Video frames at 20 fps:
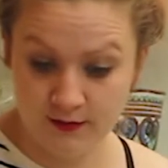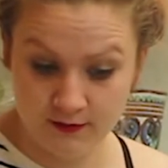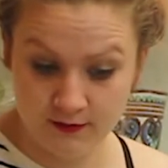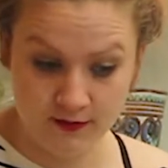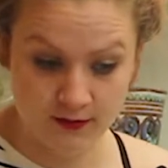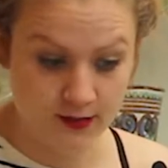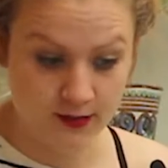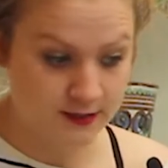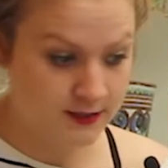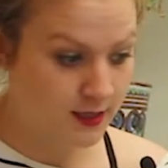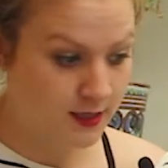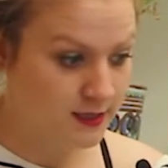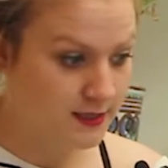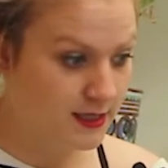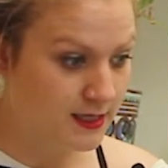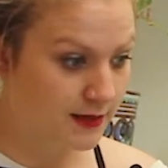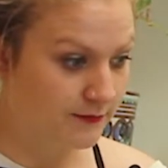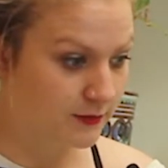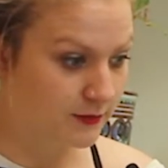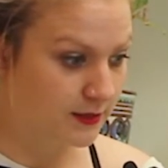that the
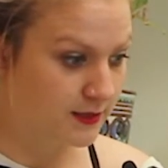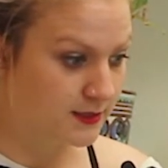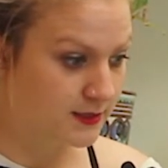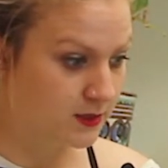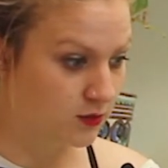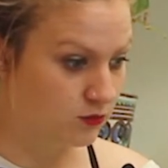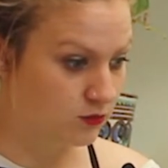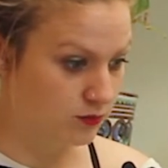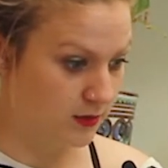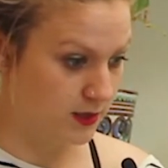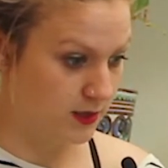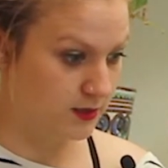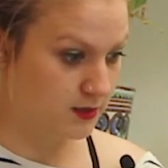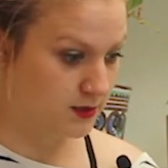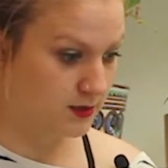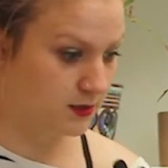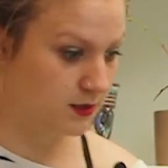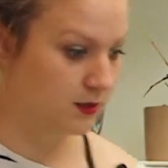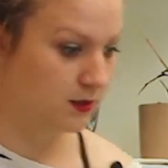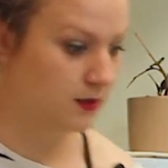acidity level is
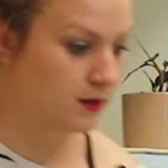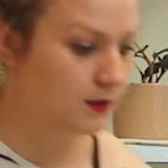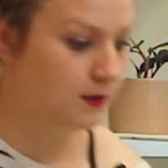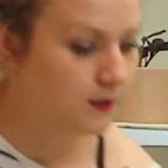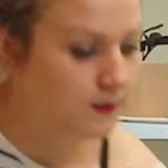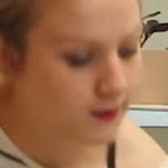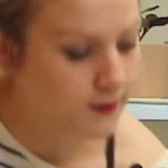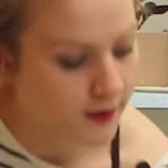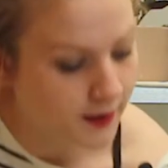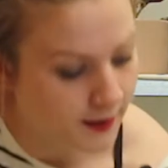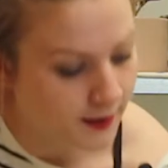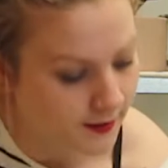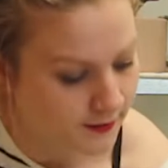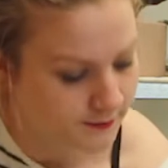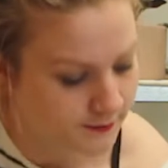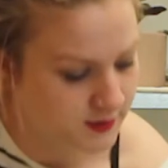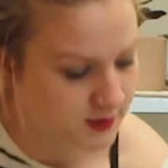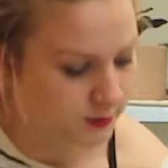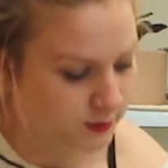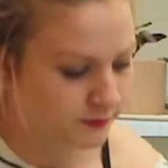great.
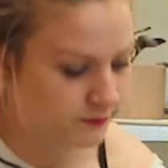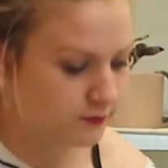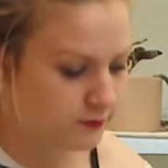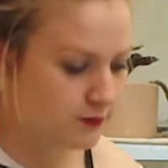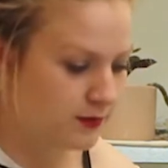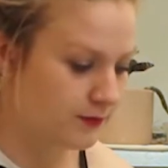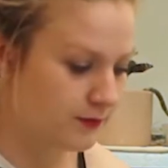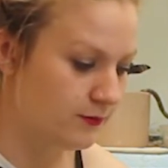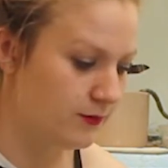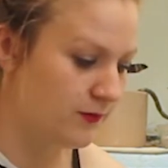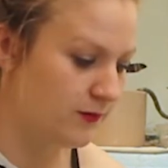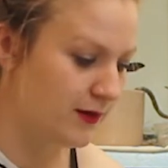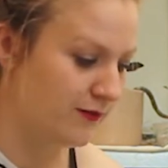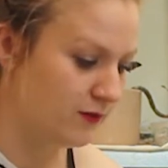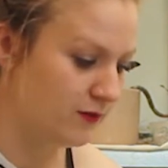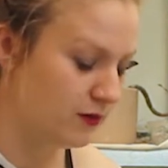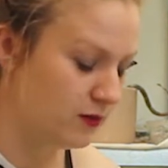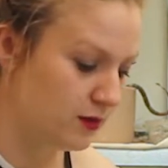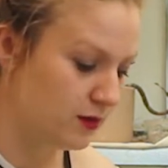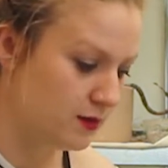So before I ruin
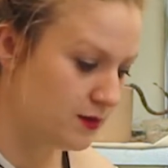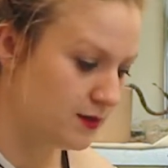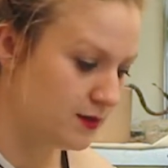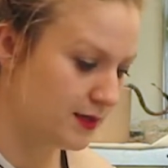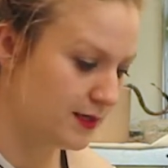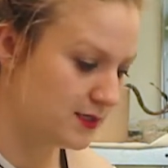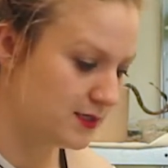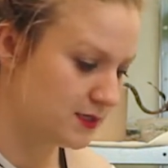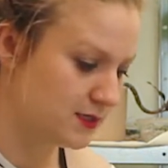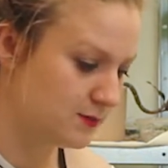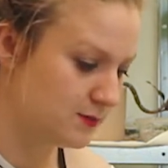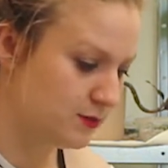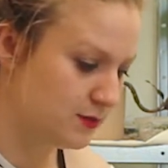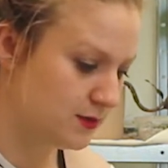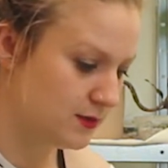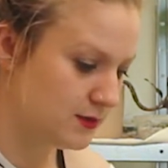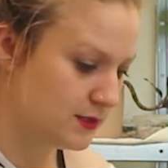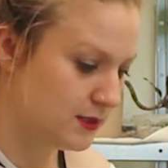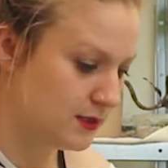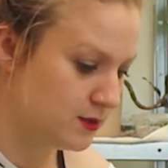everything, let's just
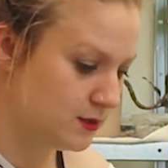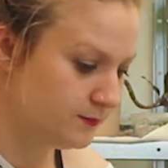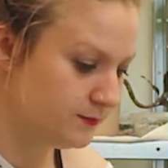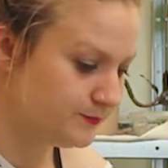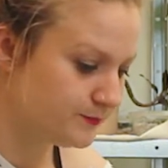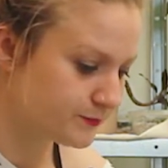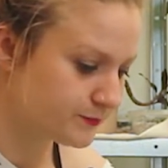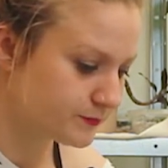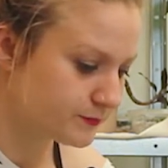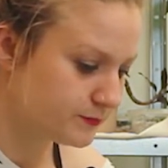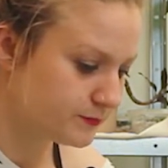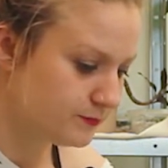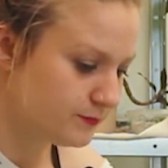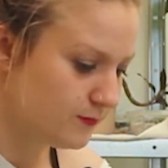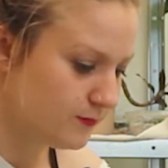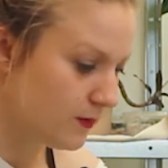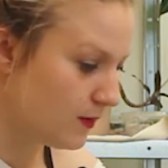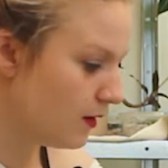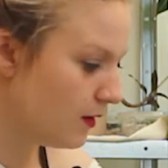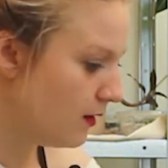put this lid on.
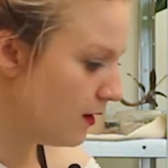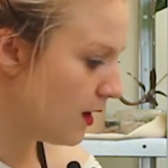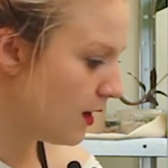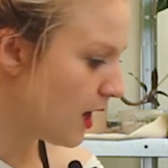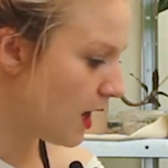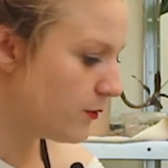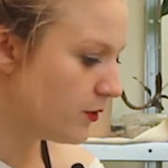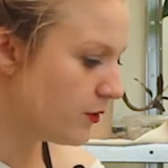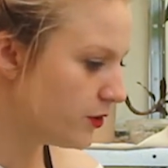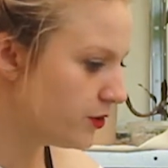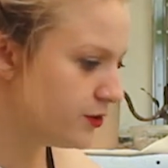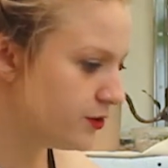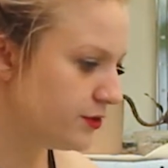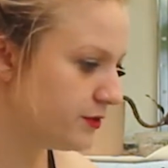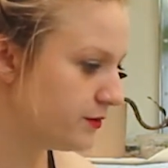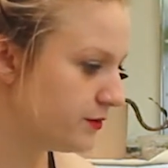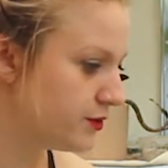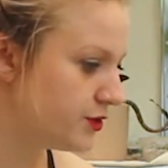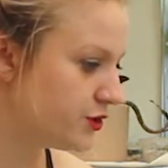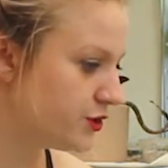I'm not going
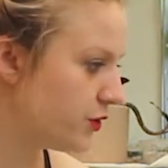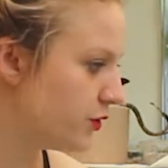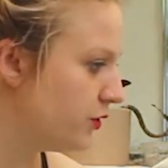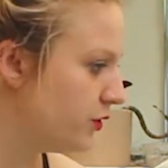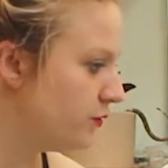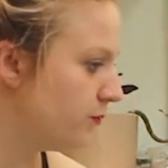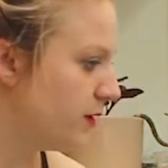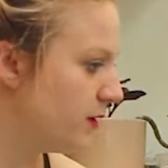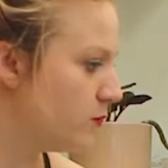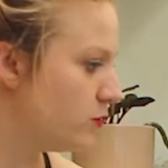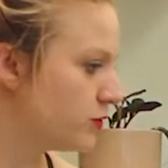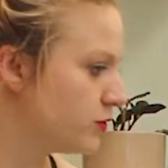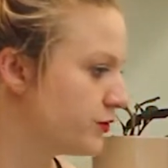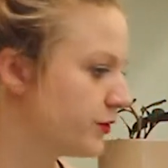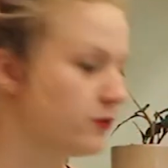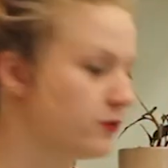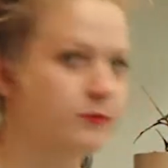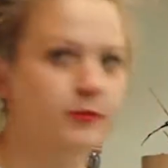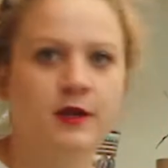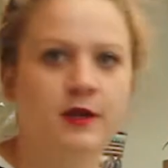to show you me
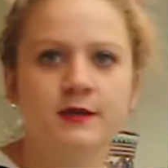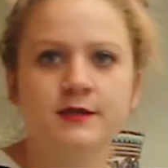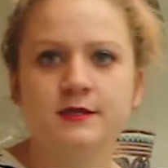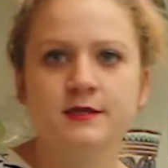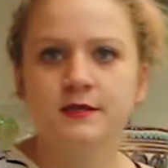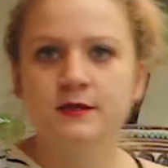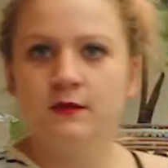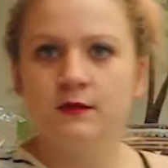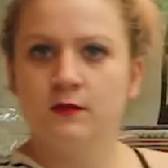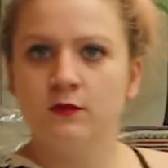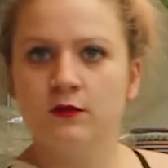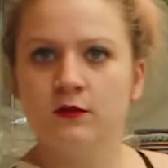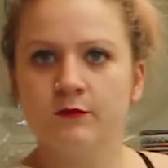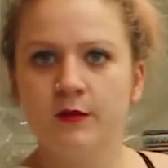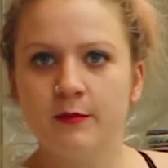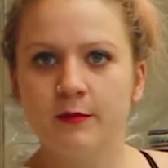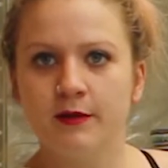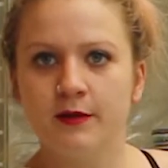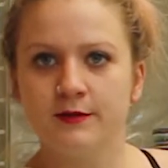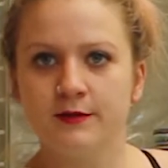watering all the plants. All of
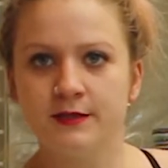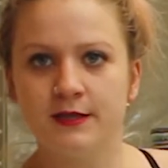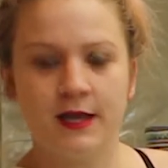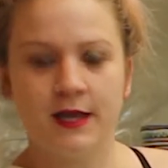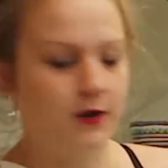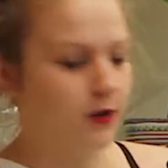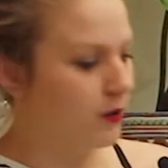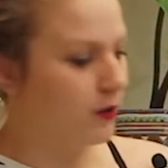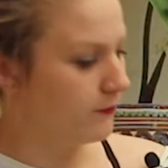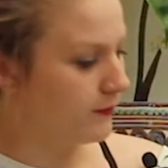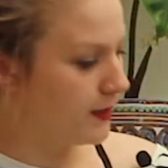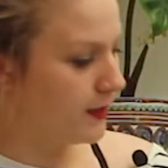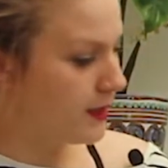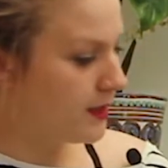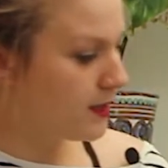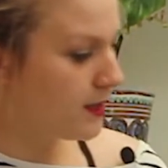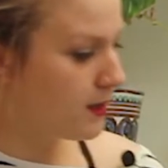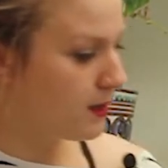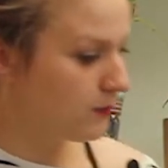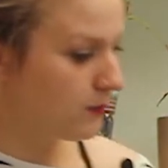my plants in Leca are over
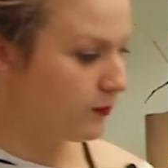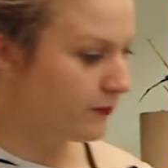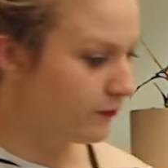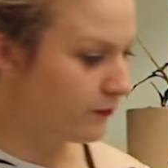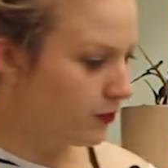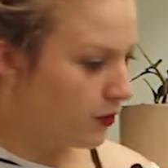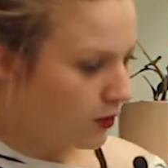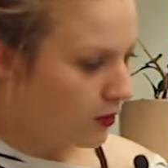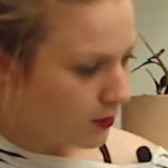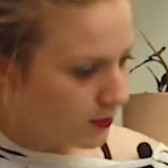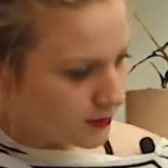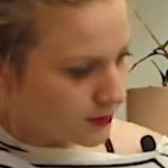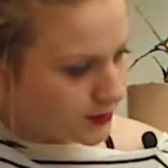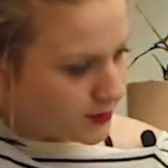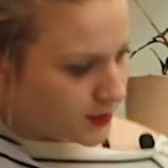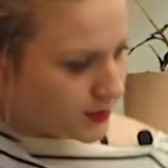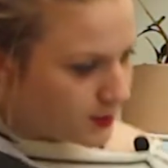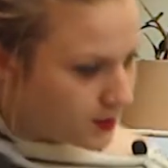here. We've got,